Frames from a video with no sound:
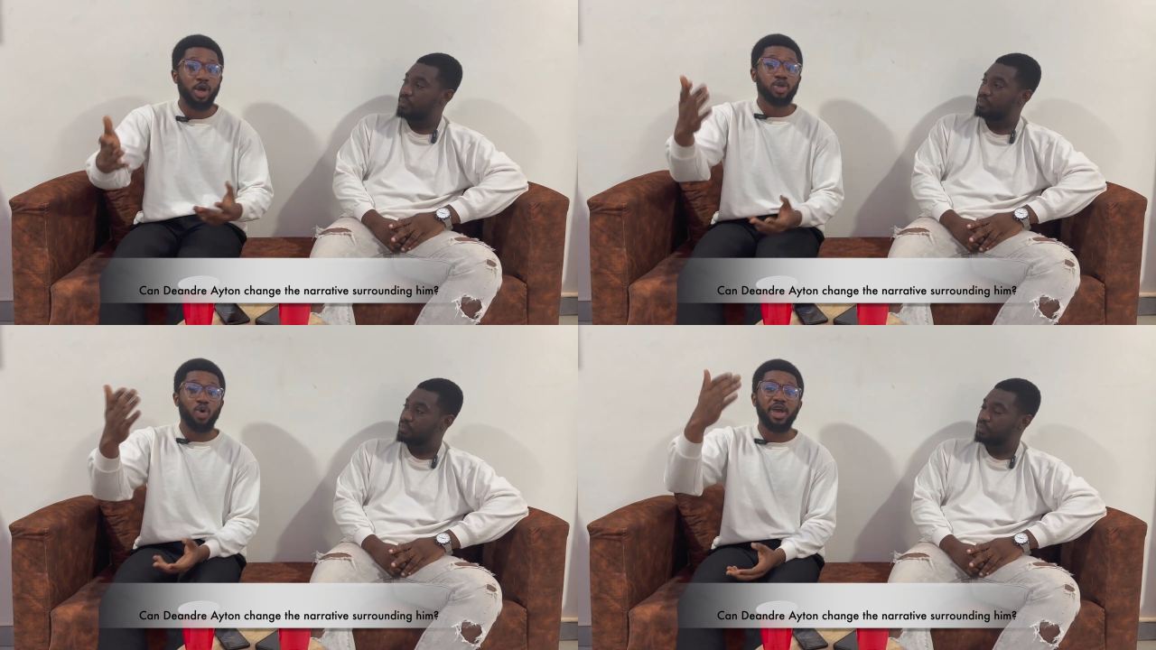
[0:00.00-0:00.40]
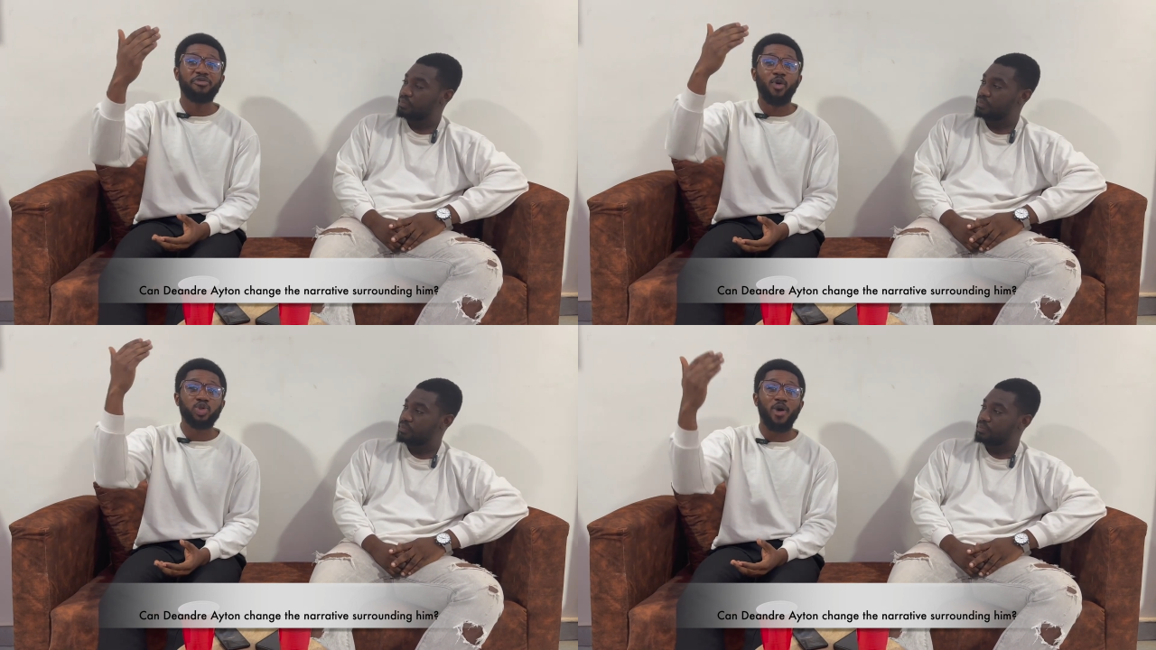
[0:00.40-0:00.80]
Speaker 1: So
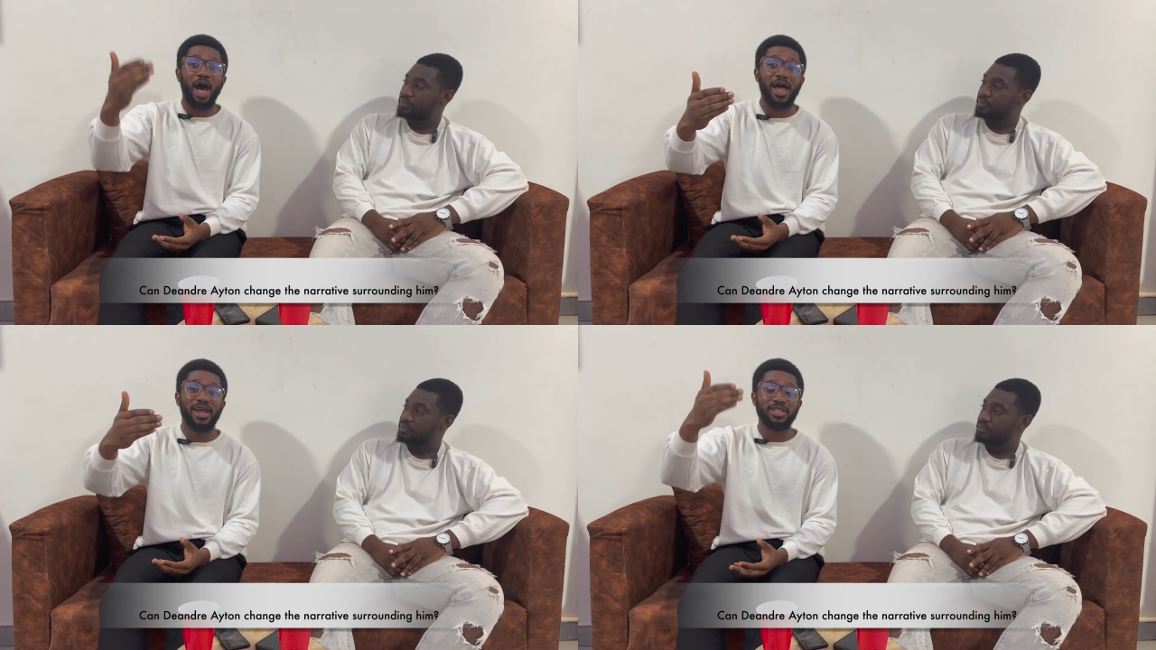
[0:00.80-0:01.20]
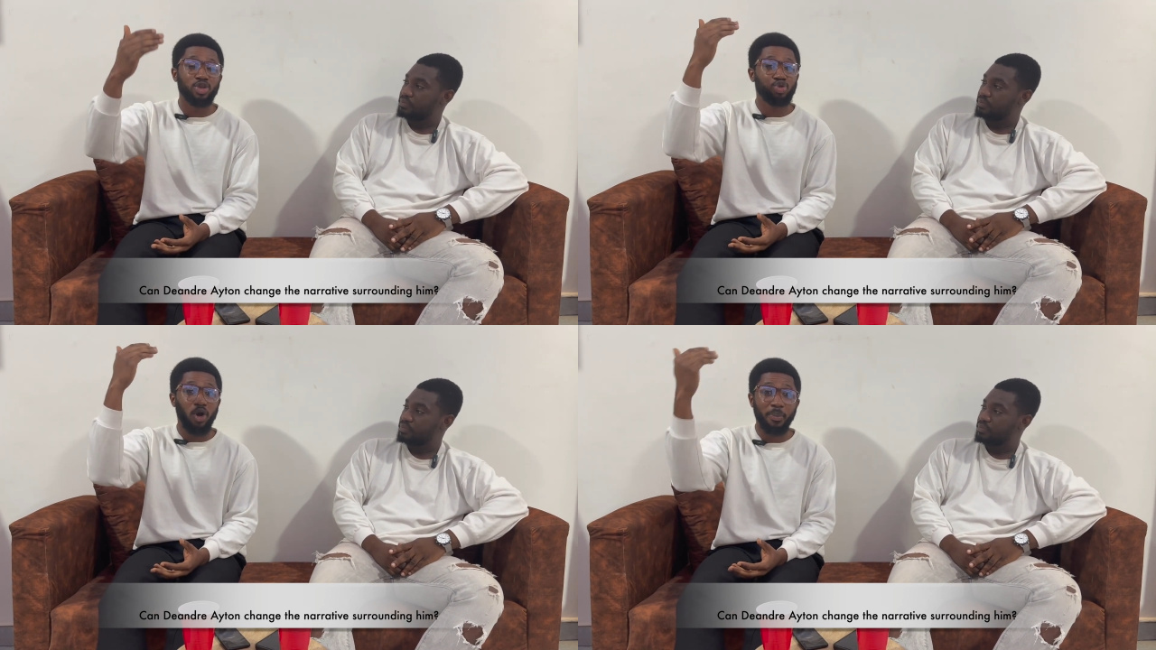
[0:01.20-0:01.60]
if you want to add
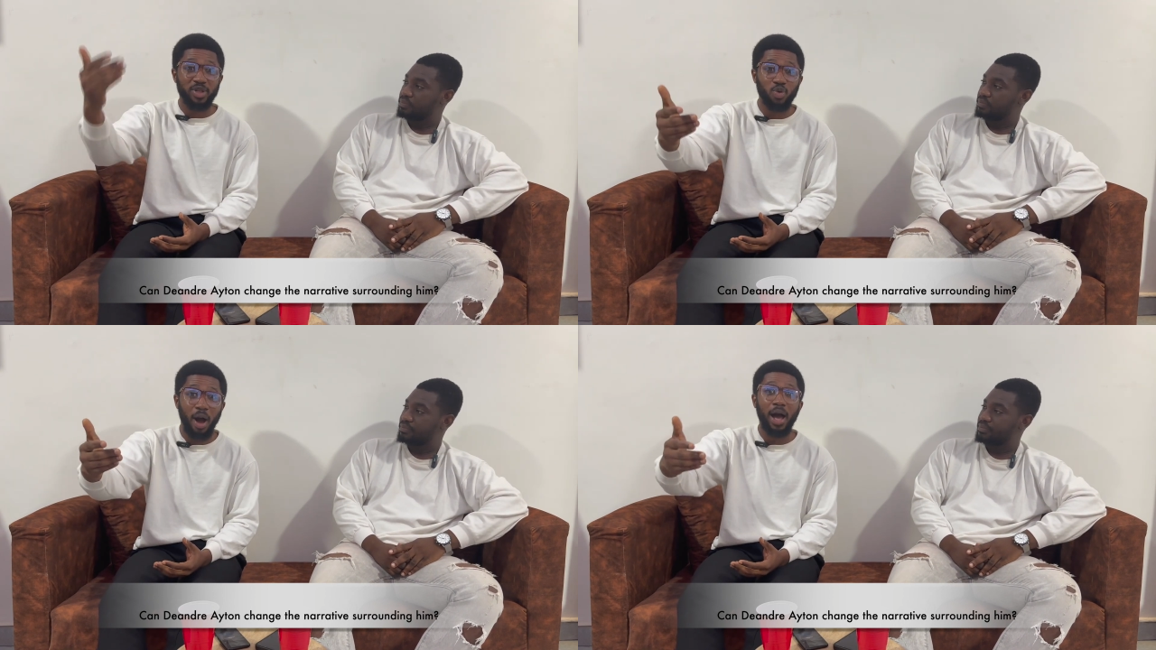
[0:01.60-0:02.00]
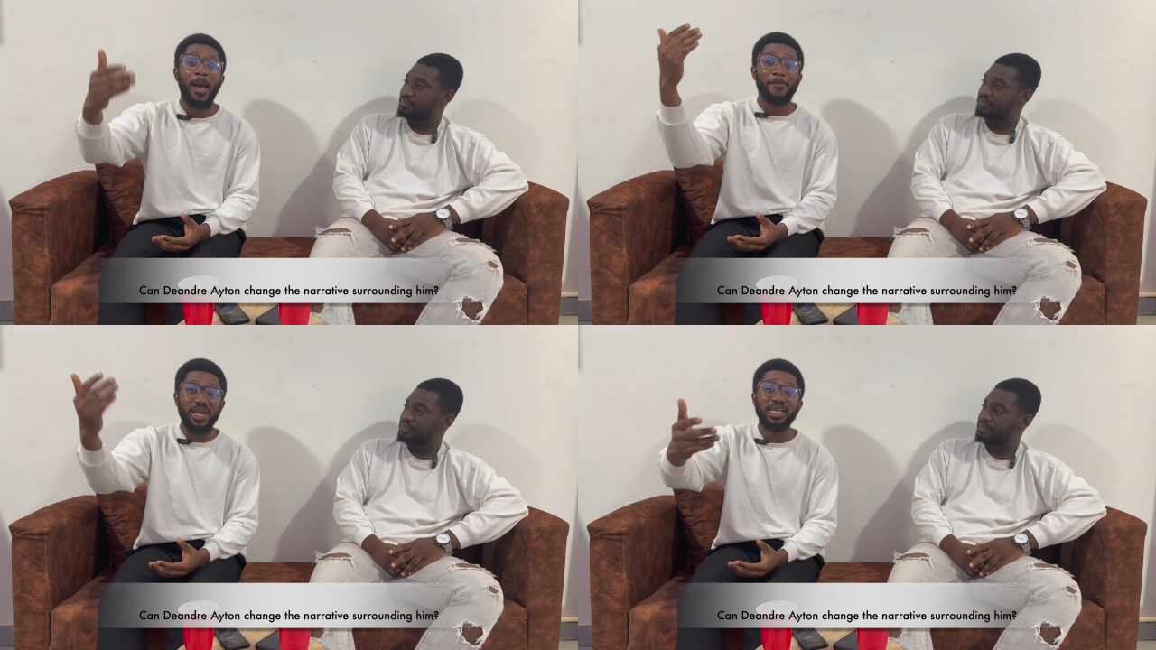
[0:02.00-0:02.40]
anything to your repertoire,
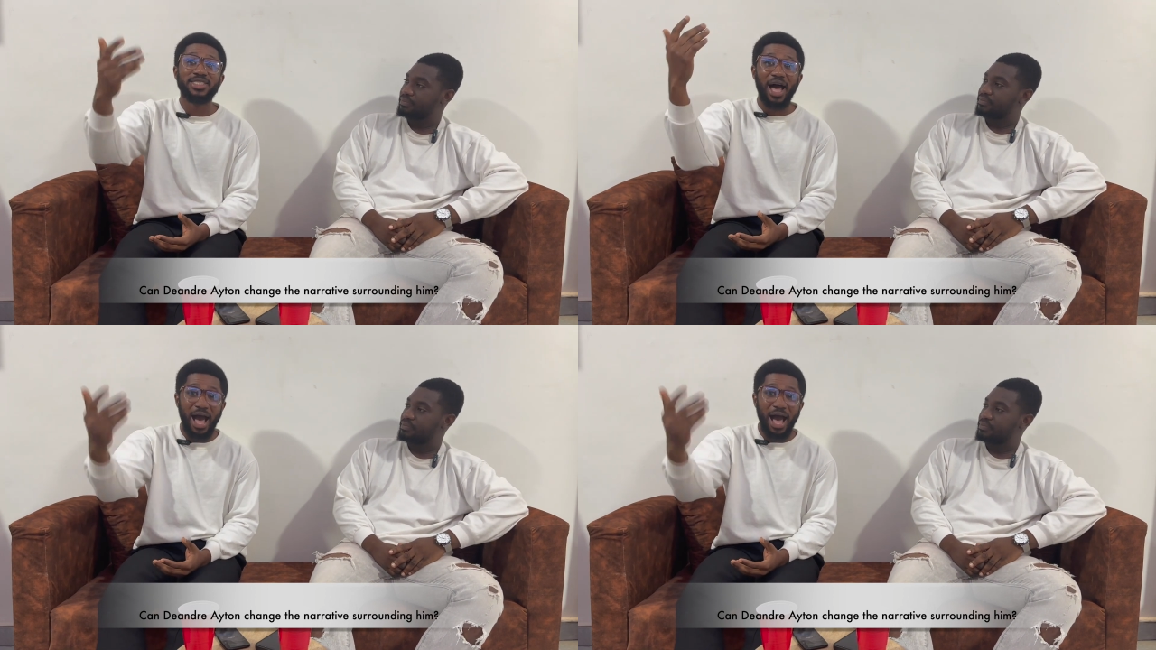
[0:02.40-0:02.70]
please